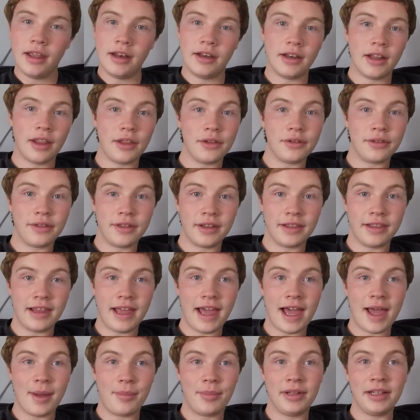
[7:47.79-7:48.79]
Another thing
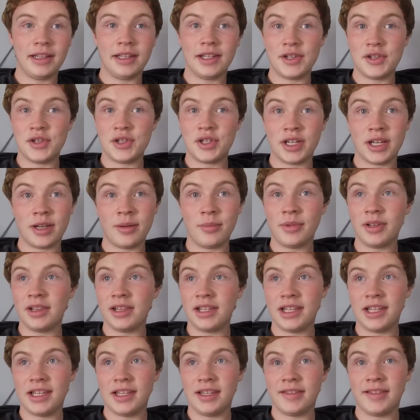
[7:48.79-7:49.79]
that happened
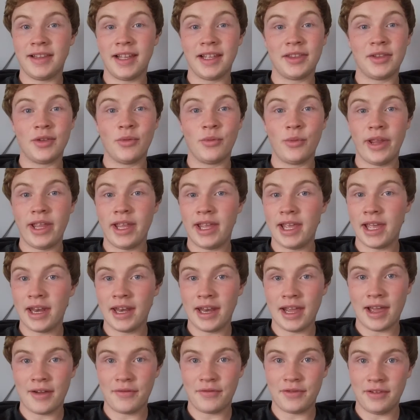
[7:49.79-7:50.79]
legitimately the
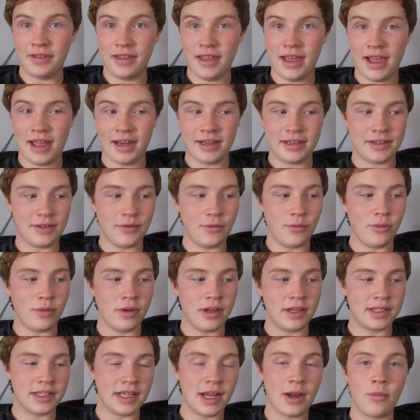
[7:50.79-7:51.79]
weekend after that
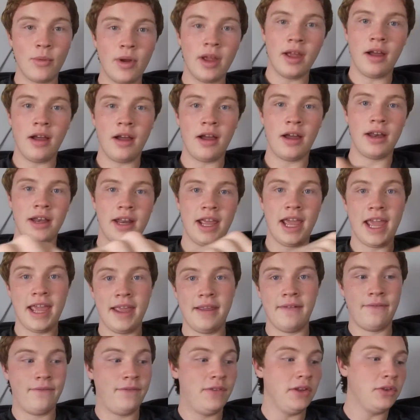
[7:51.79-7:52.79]
was I went on
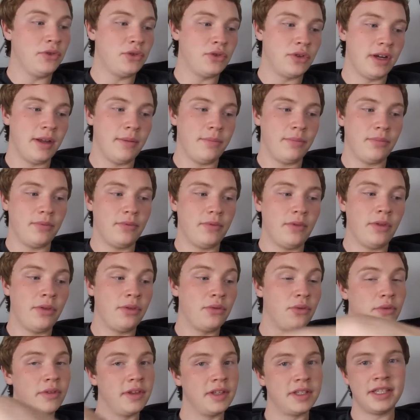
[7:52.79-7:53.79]
a field trip
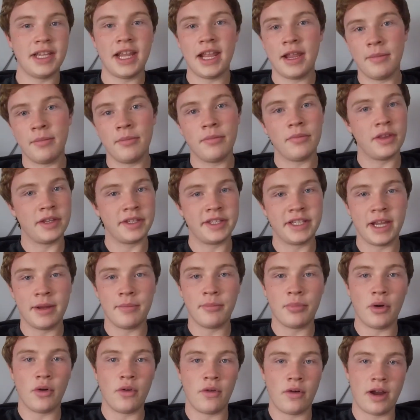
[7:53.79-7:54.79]
through the
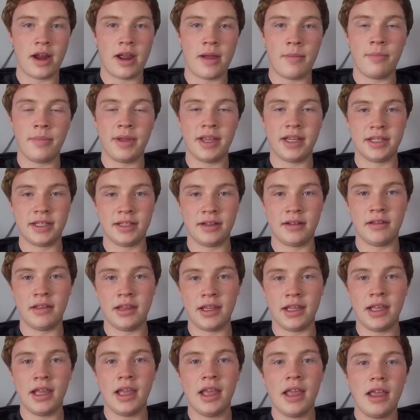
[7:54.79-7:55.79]
same program
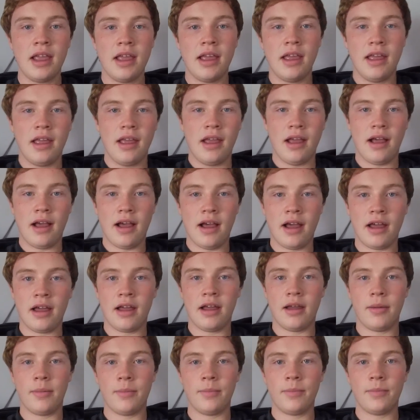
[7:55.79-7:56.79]
basically,
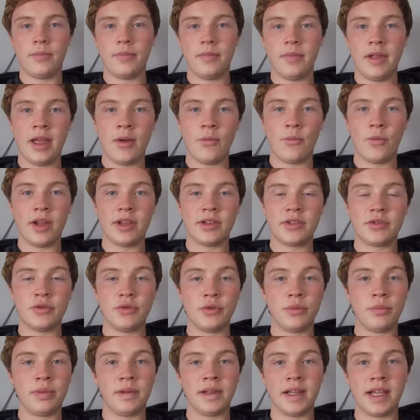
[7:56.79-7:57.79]
and went
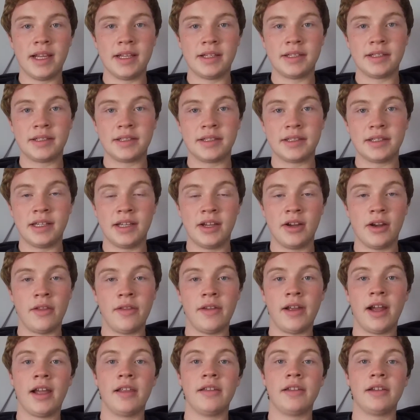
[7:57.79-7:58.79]
to a place here
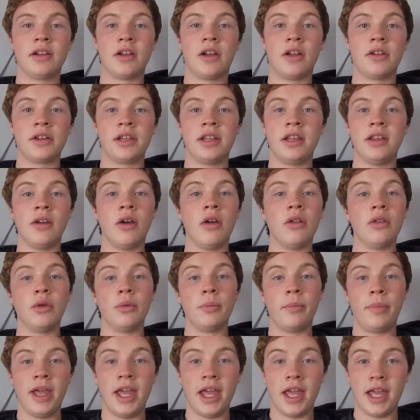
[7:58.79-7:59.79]
on the island called
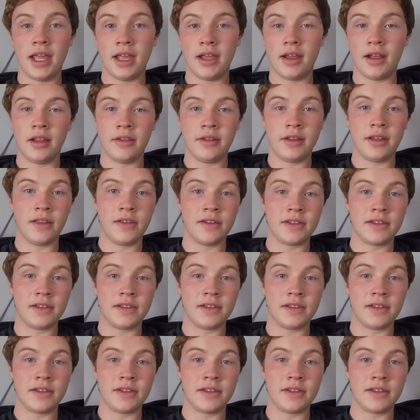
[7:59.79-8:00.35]
Kiholo Bay on the other